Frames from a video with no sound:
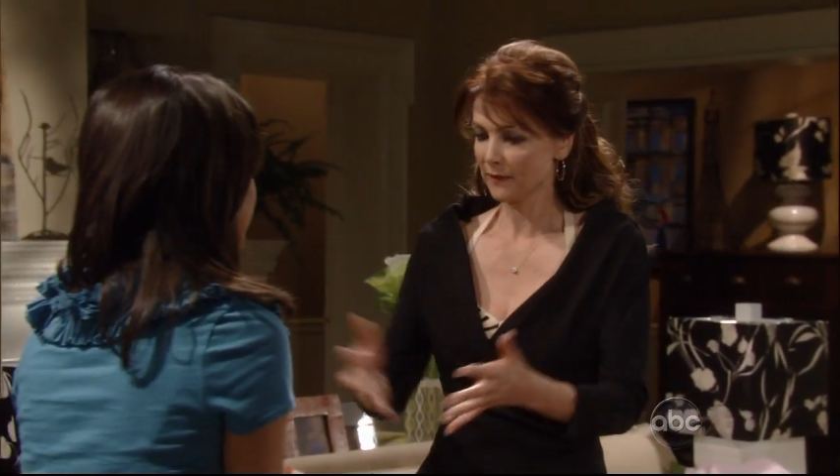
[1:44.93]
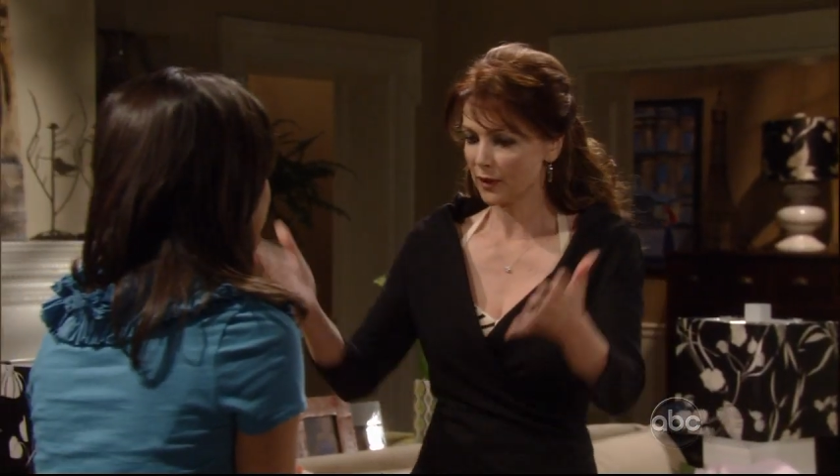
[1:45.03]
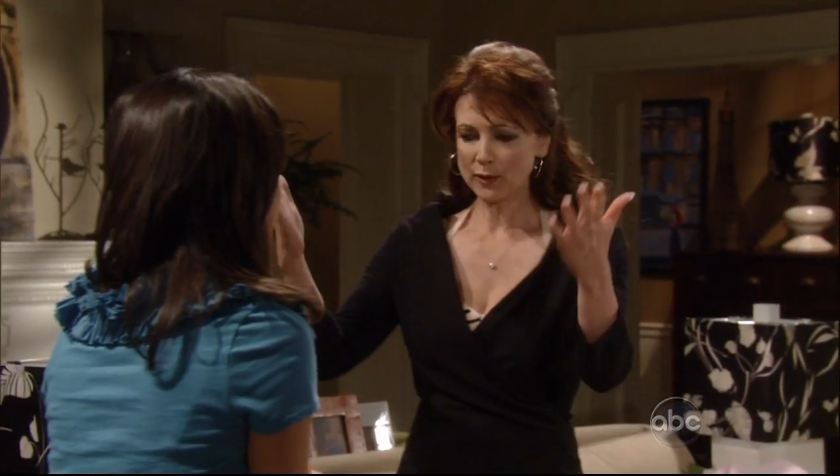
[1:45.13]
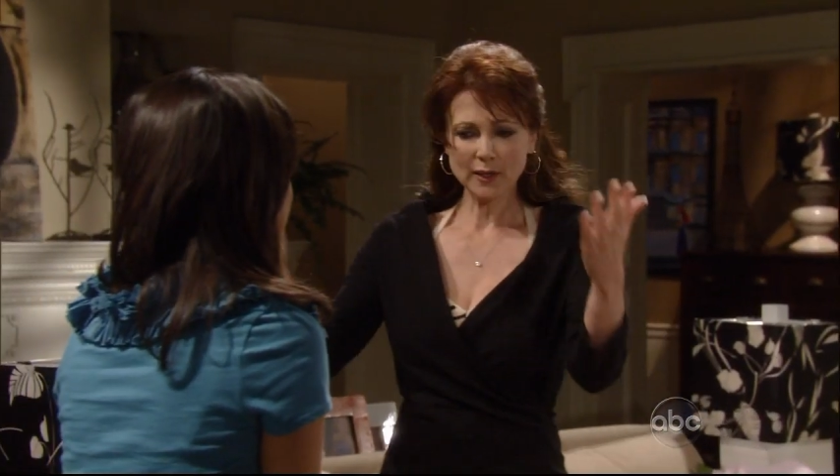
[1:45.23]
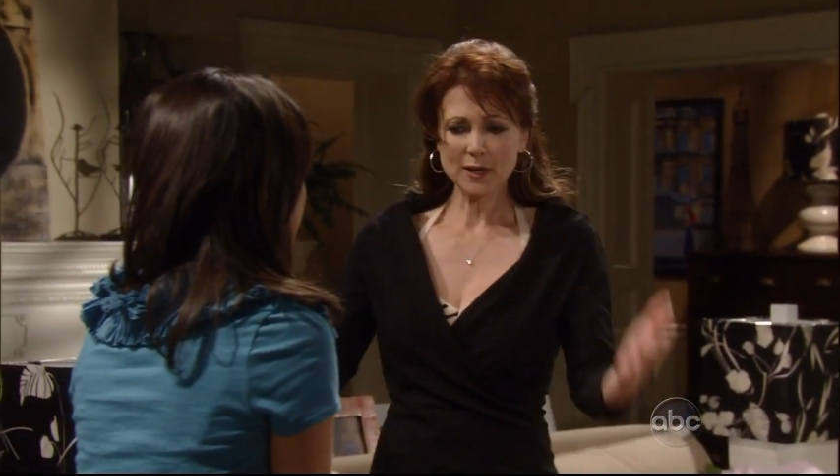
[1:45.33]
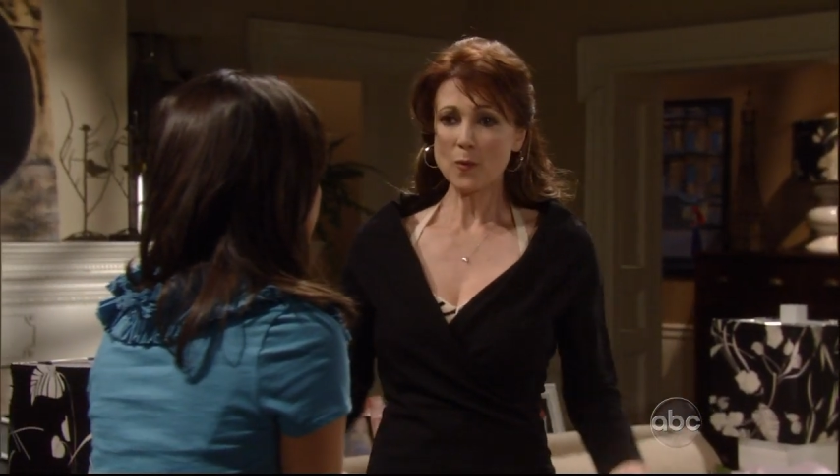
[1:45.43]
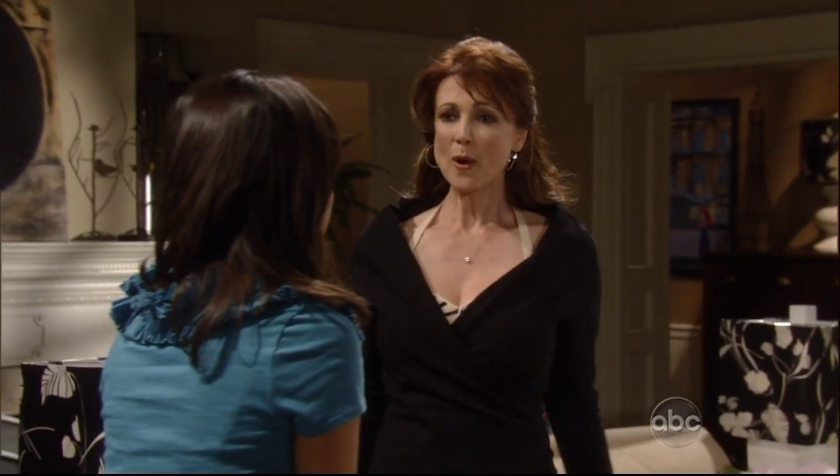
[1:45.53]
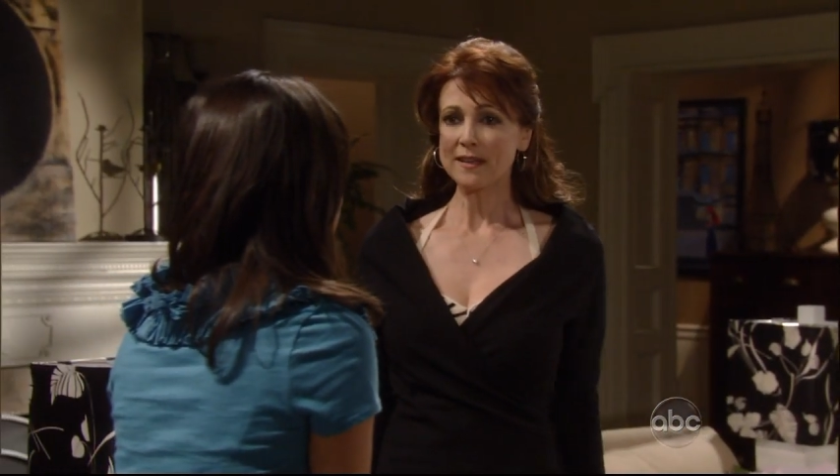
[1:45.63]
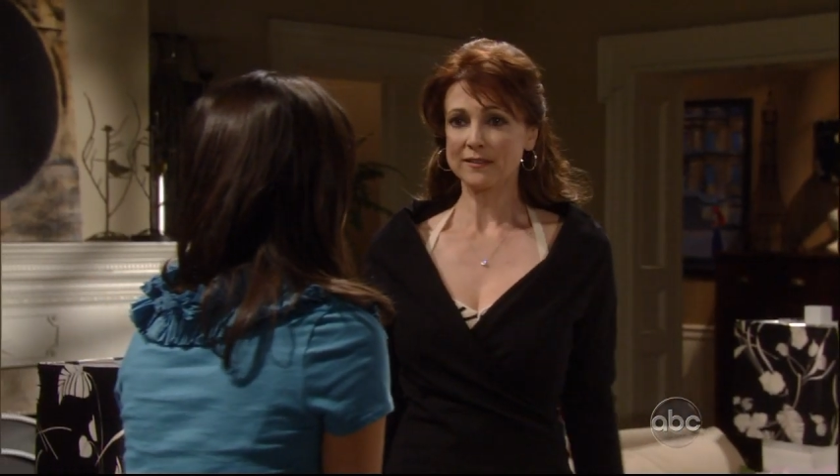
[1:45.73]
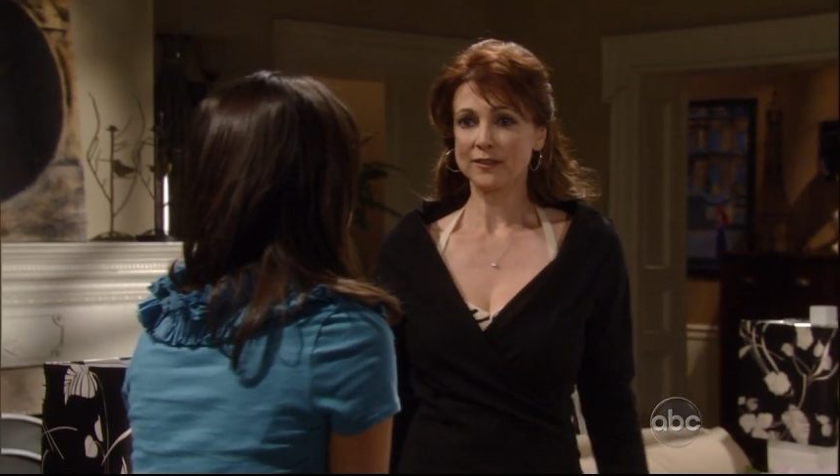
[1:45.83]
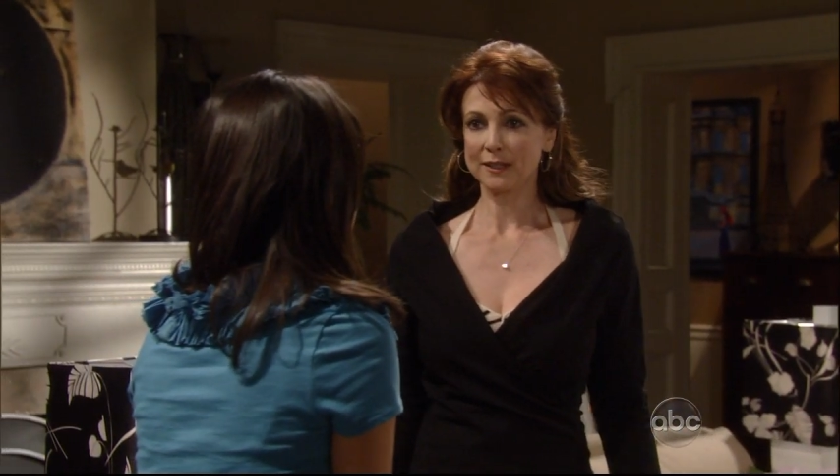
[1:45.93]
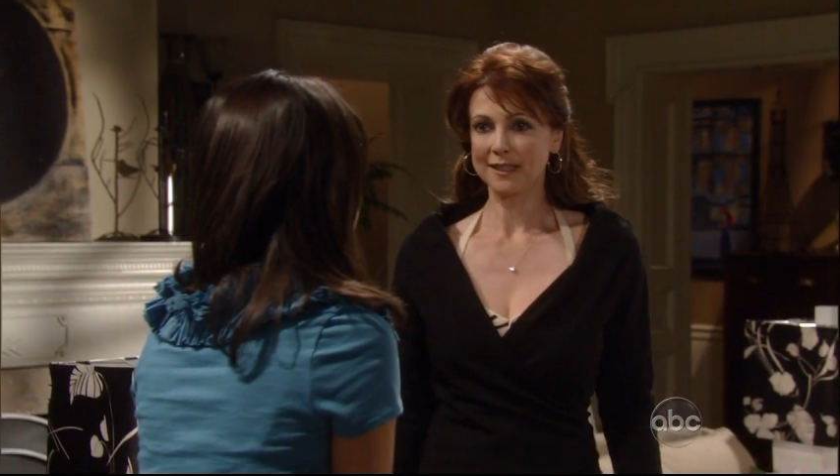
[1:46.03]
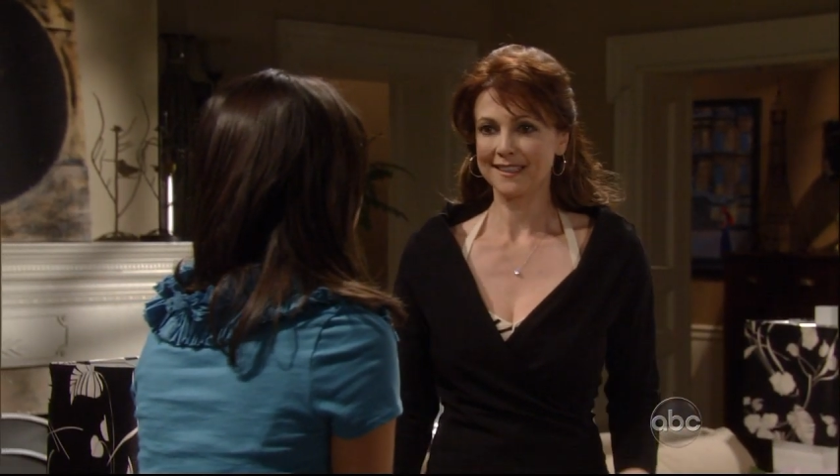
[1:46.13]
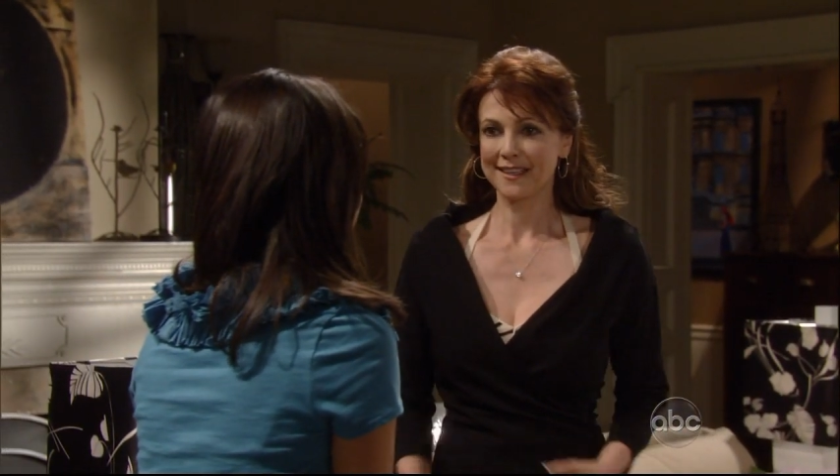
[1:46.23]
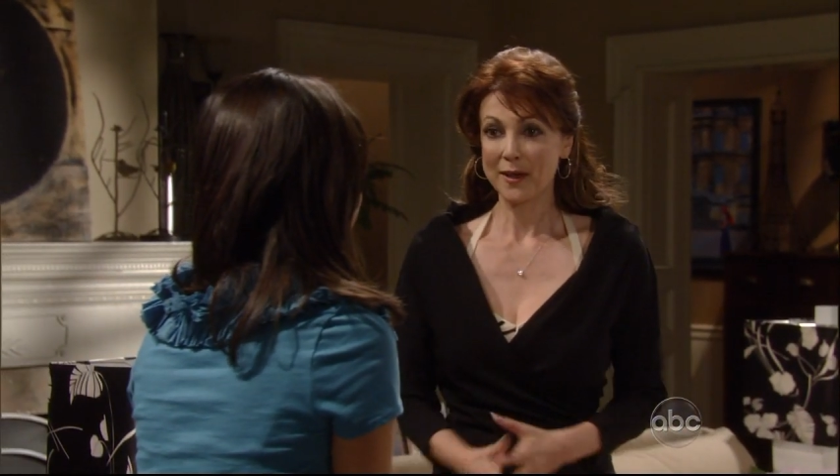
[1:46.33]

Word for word: But you're looking wonderful.